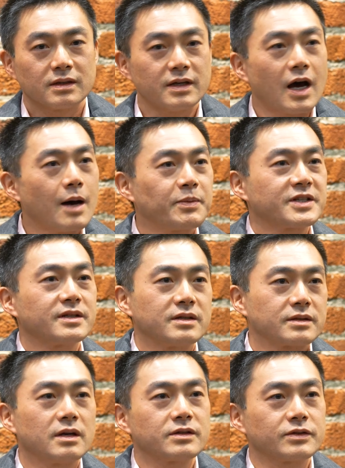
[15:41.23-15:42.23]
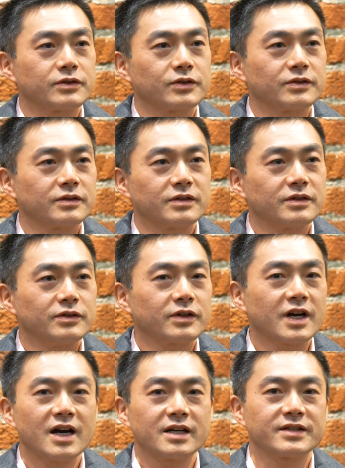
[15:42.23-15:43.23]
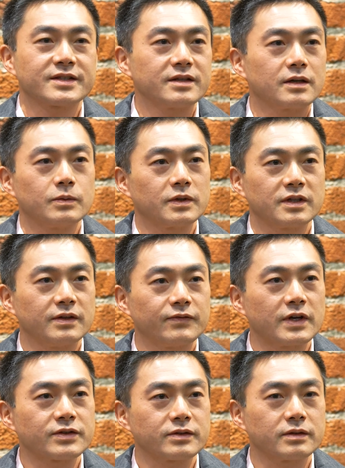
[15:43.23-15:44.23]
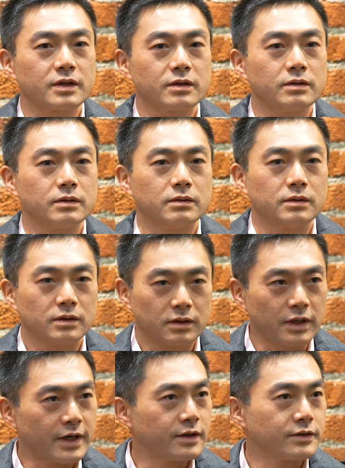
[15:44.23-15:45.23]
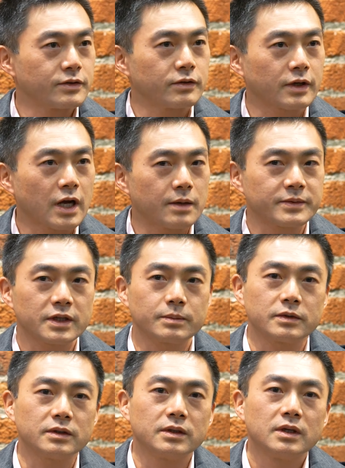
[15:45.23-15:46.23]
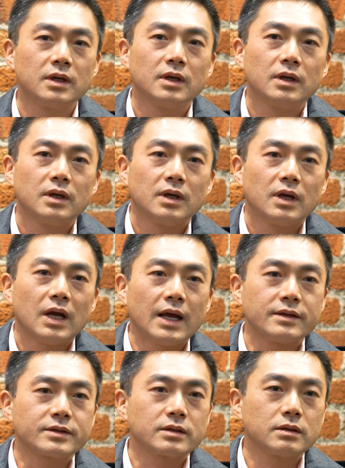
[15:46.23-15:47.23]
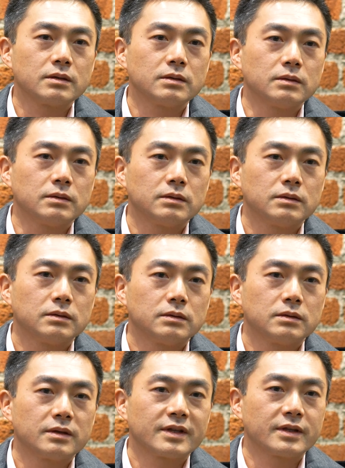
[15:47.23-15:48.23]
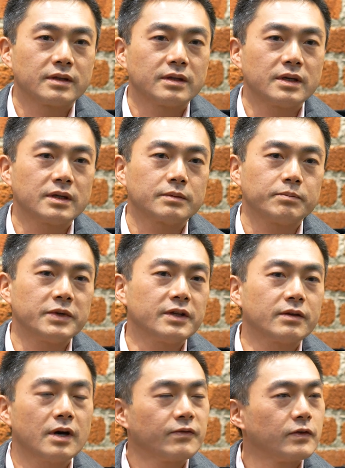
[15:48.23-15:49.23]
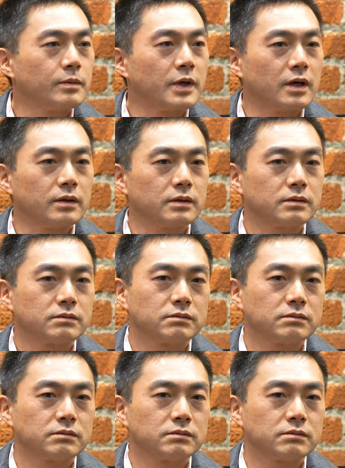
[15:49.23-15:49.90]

The opposite is also true. You're kind of stuck with the investor that you let into your cap table. And so think be thoughtful about